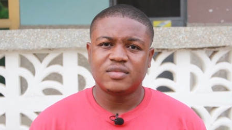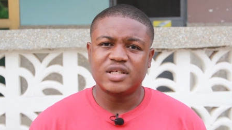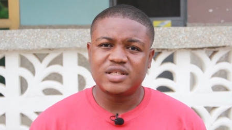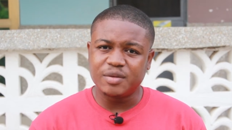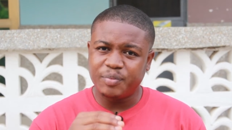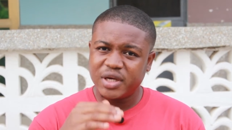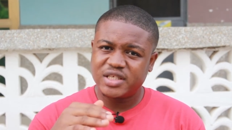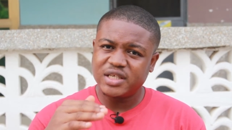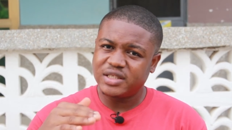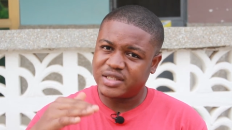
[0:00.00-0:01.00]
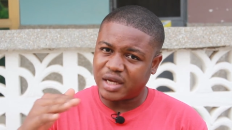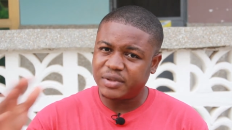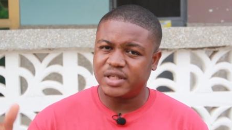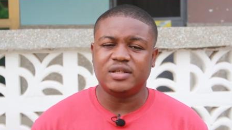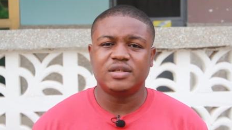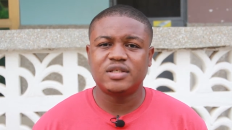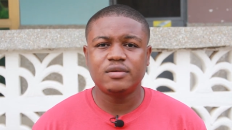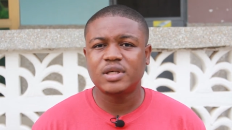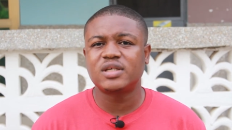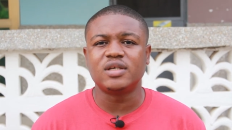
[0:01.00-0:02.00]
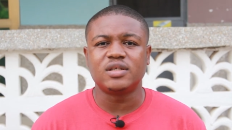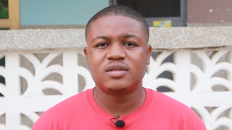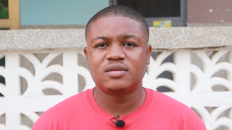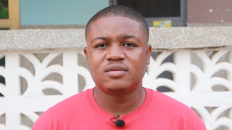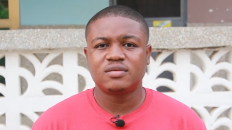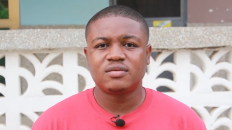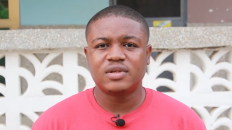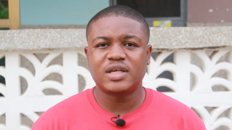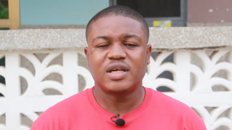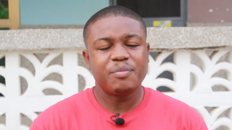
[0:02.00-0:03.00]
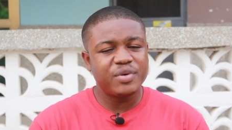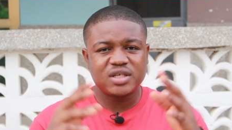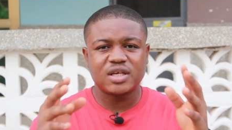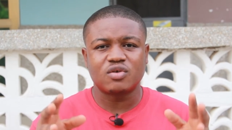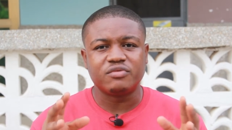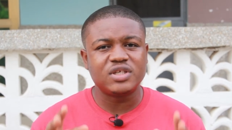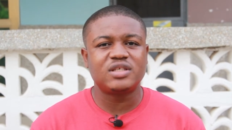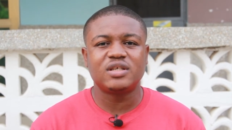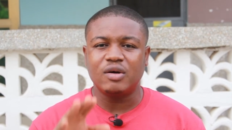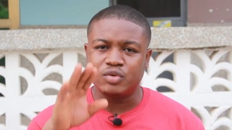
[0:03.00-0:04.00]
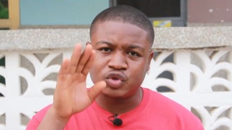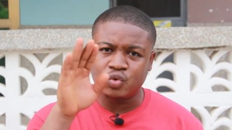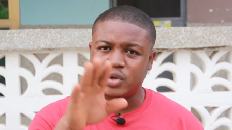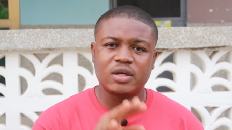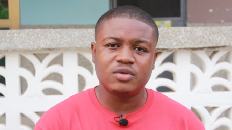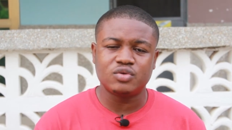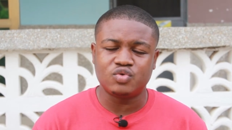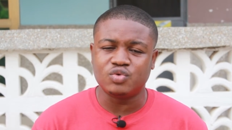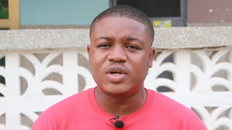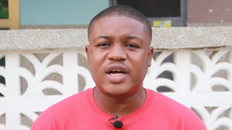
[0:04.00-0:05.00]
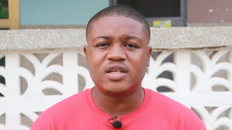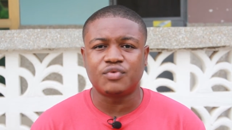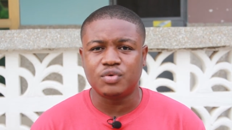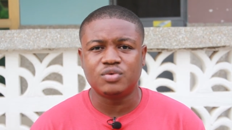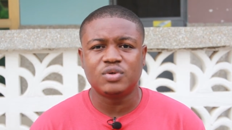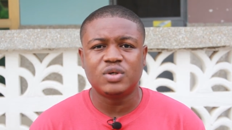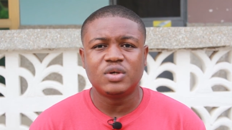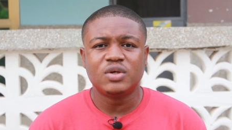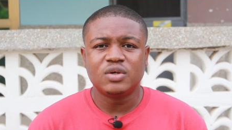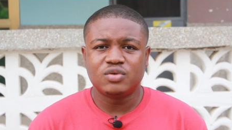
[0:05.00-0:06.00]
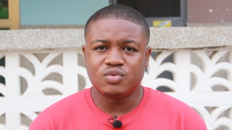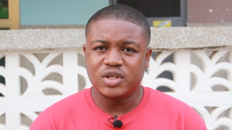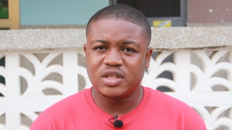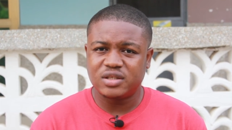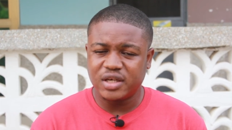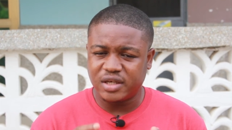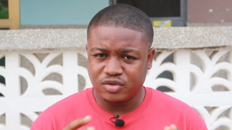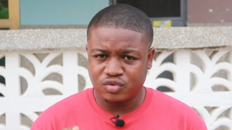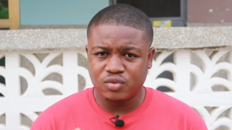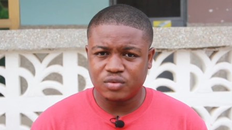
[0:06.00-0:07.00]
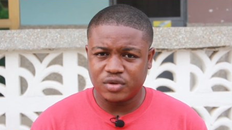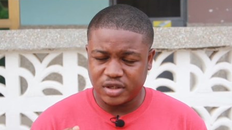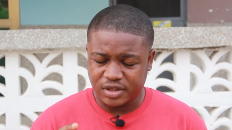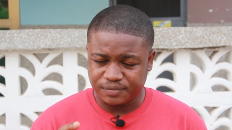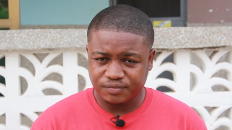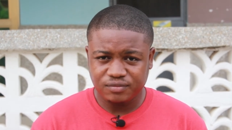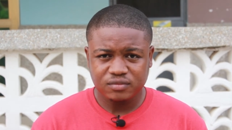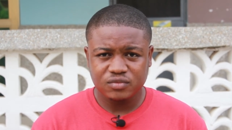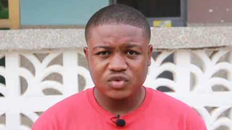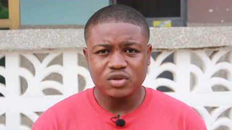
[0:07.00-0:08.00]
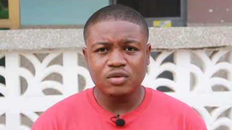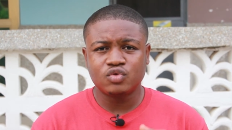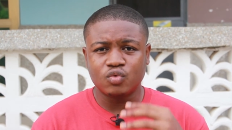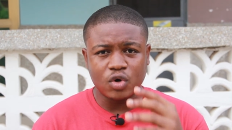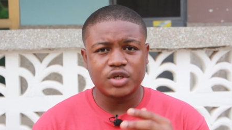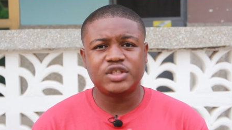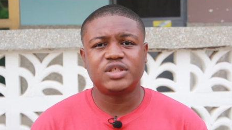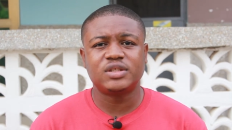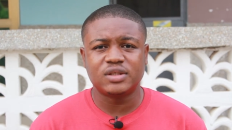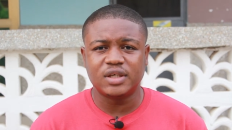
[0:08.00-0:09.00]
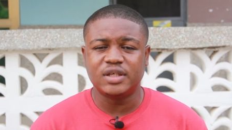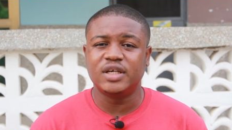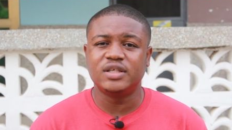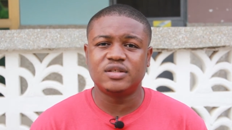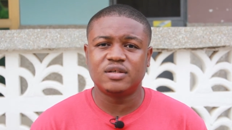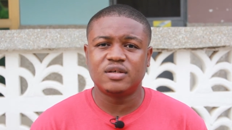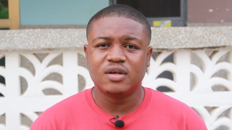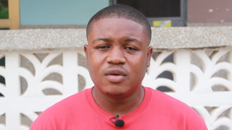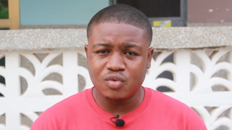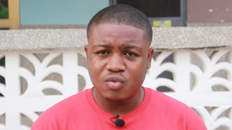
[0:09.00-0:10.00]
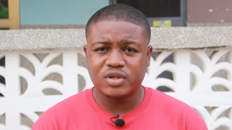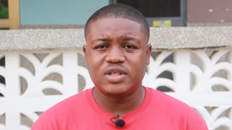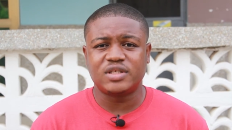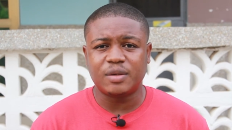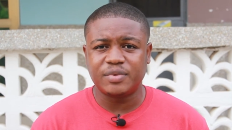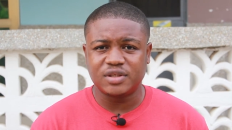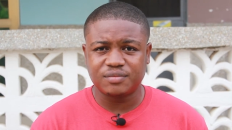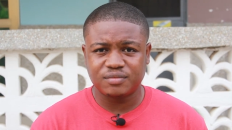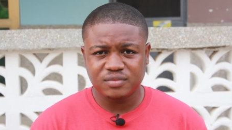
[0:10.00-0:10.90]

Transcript: it's depicting something seriously there are some pictures of this thing i'll show to you guys for you to just take us through uh, to watch and then know what is happening.